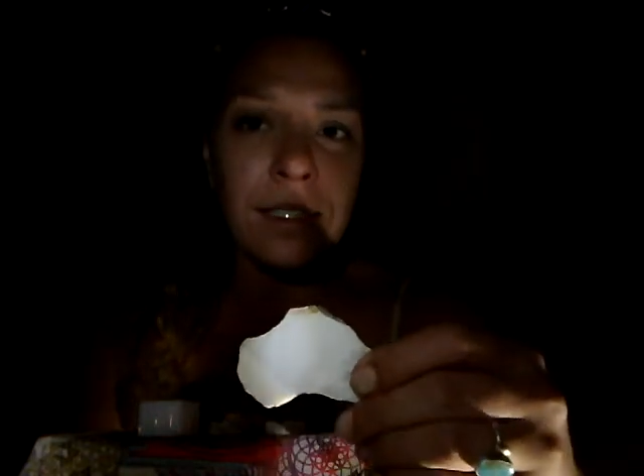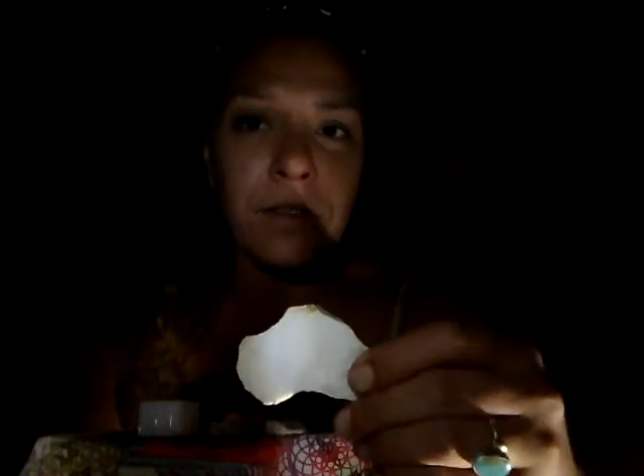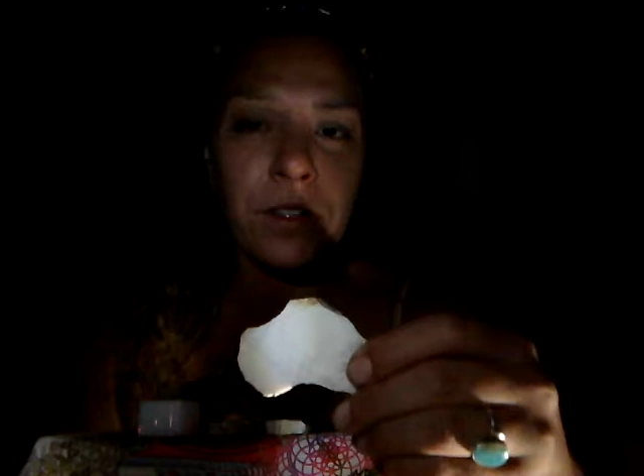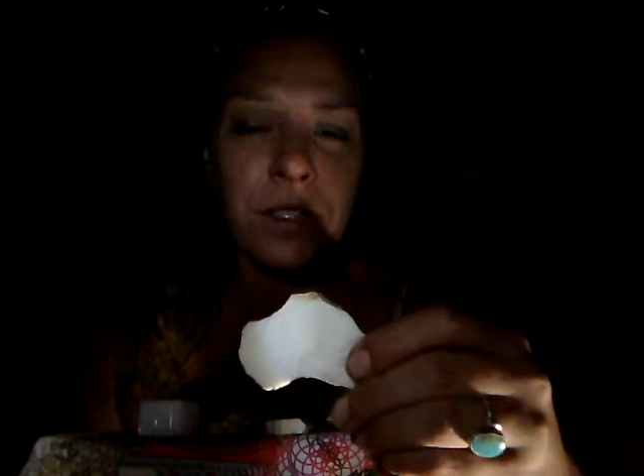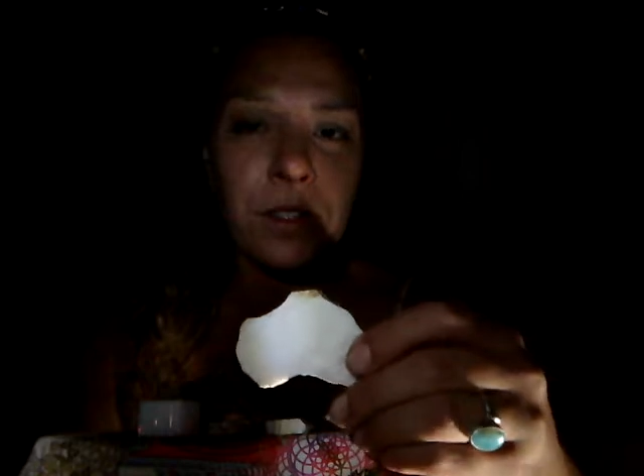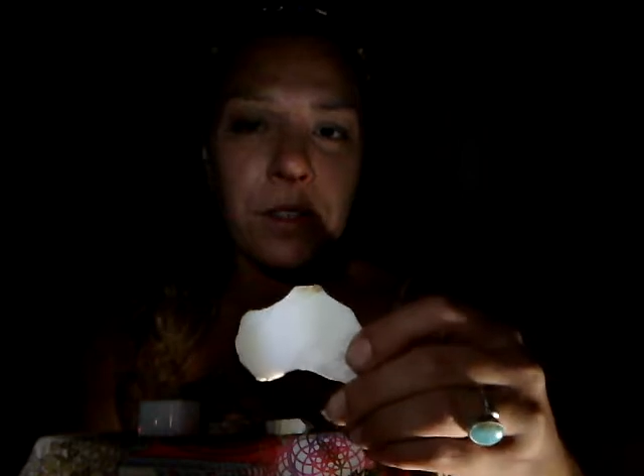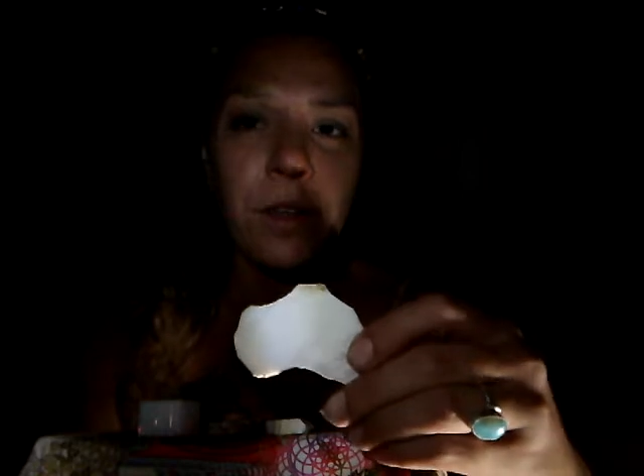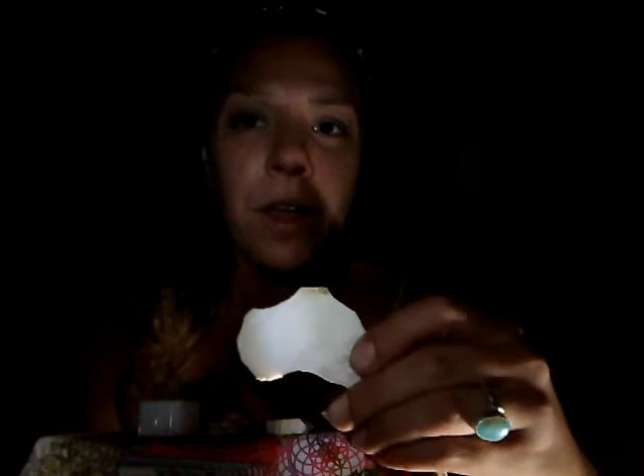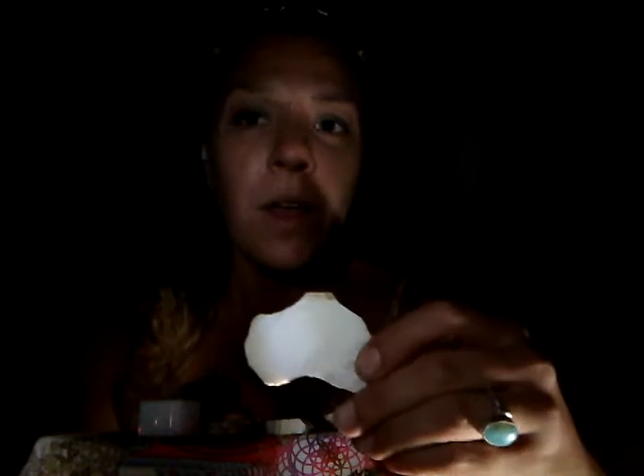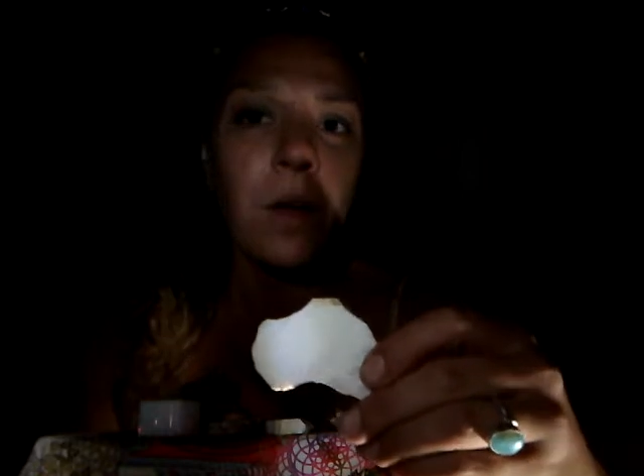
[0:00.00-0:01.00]
of
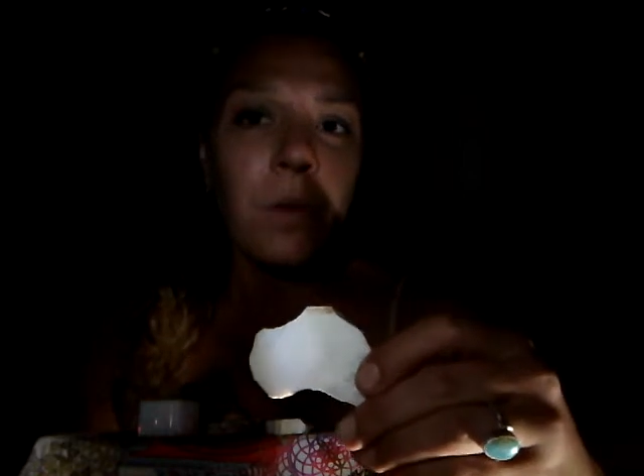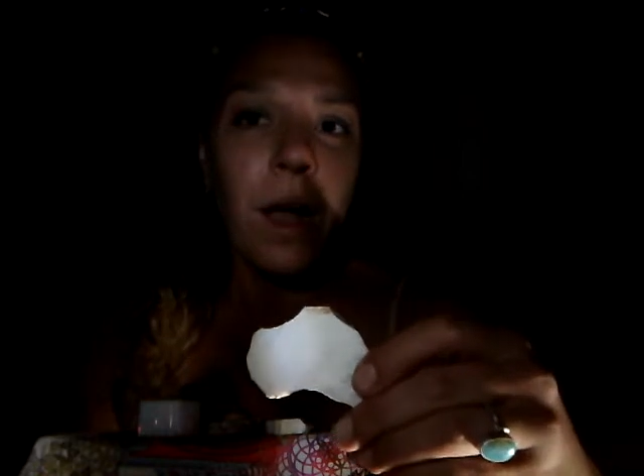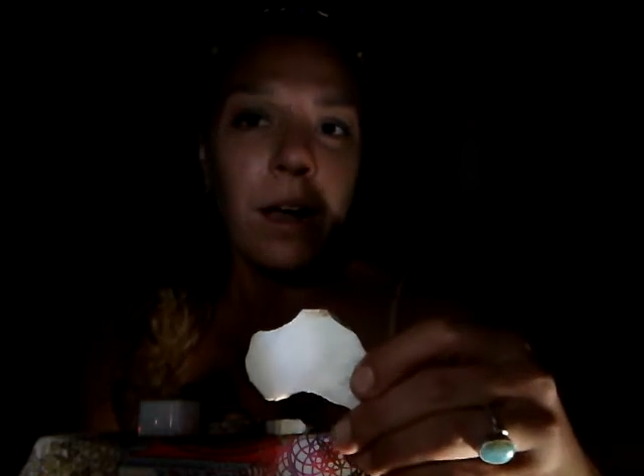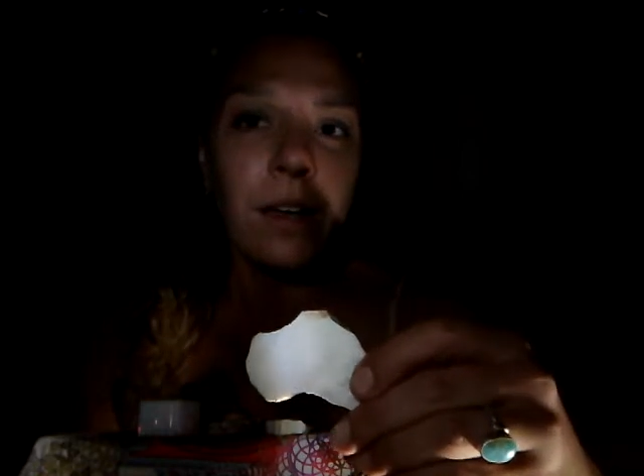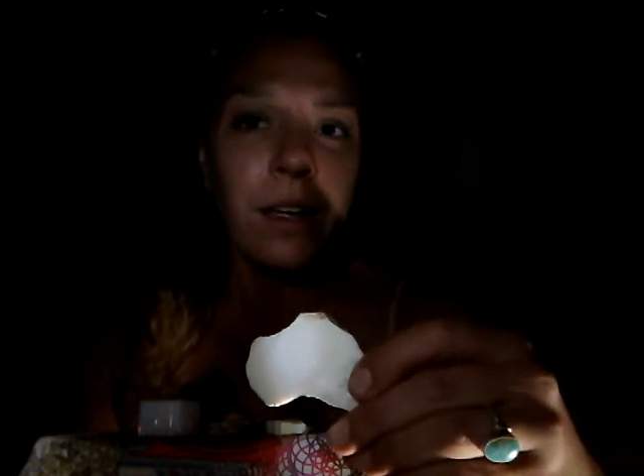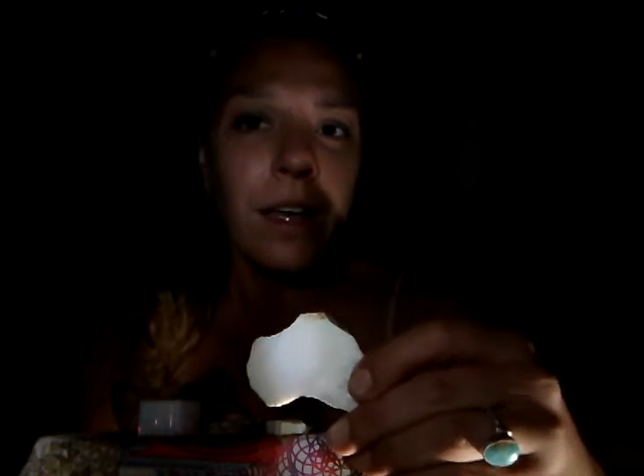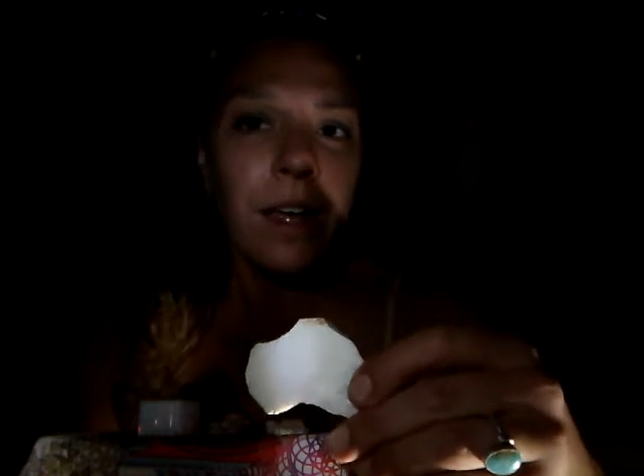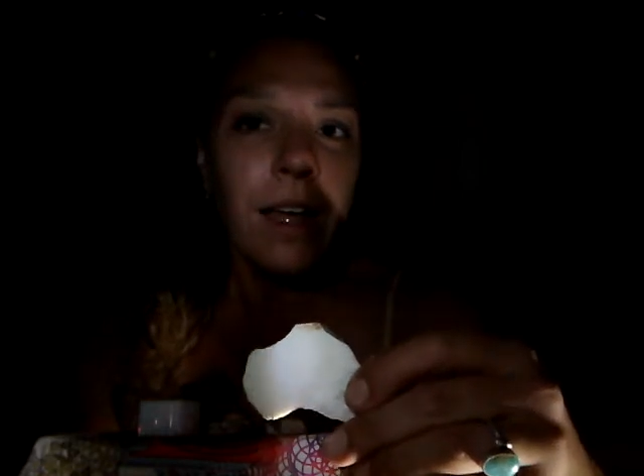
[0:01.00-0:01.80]
crystal, rock,